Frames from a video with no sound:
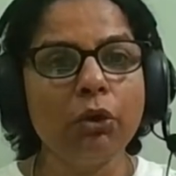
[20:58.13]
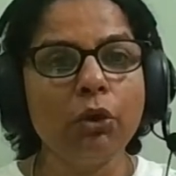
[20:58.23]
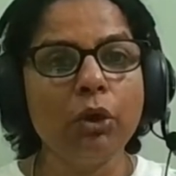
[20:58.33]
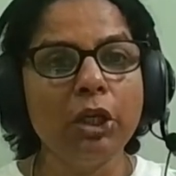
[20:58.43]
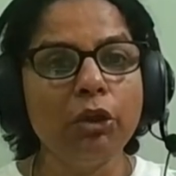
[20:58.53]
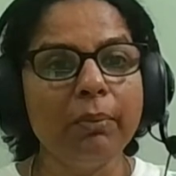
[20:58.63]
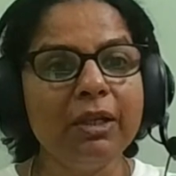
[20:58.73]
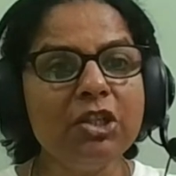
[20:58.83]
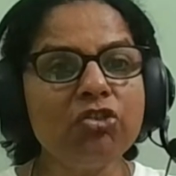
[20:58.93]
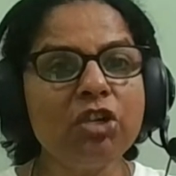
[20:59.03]
wrong in your
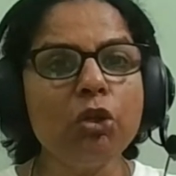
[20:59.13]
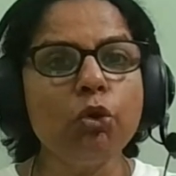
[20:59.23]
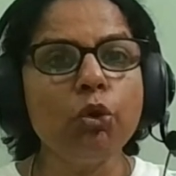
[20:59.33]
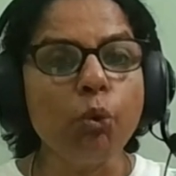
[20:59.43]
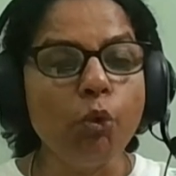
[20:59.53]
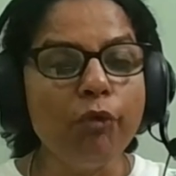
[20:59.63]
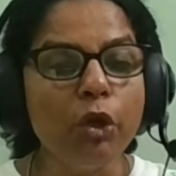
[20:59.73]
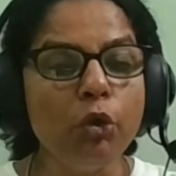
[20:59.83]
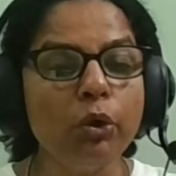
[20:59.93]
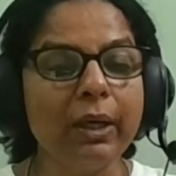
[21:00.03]
ministry don't
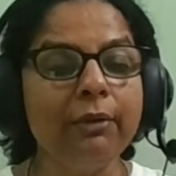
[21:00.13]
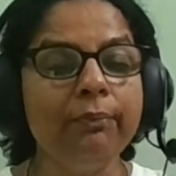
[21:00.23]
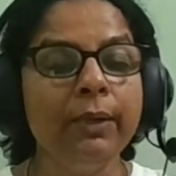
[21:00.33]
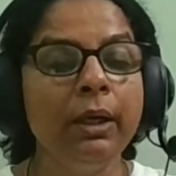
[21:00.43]
overlook it